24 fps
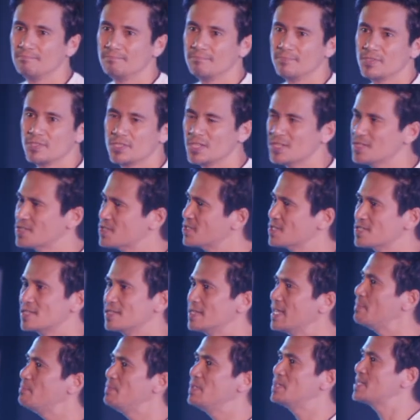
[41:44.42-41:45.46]
Just
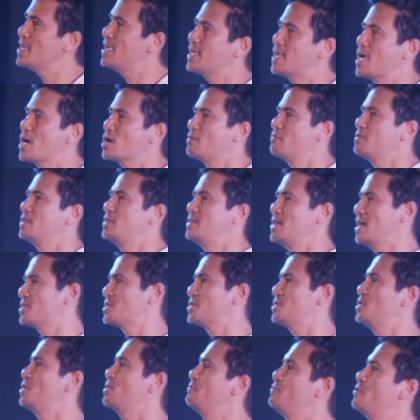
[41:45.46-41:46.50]
let me take care of the
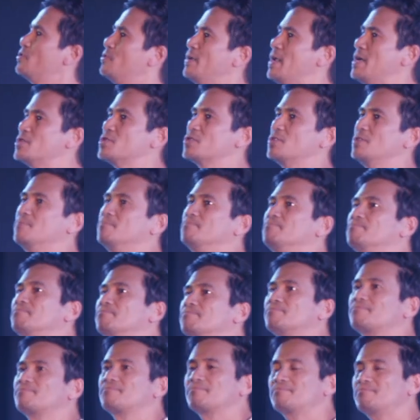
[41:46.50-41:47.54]
destiny of your nation
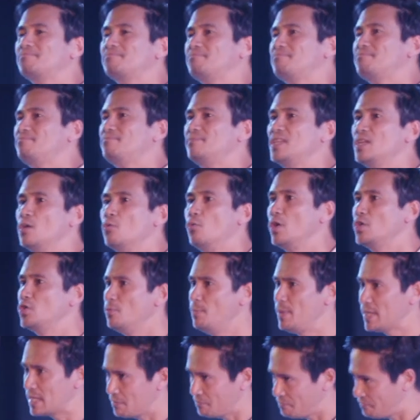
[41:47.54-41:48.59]
while you
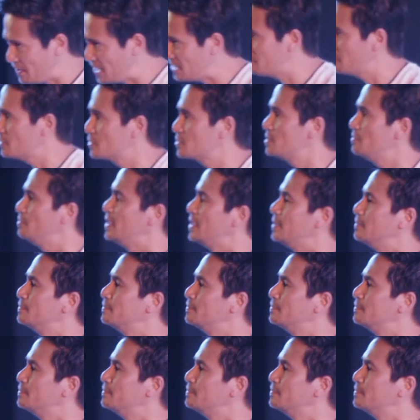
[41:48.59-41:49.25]
become faithful to me.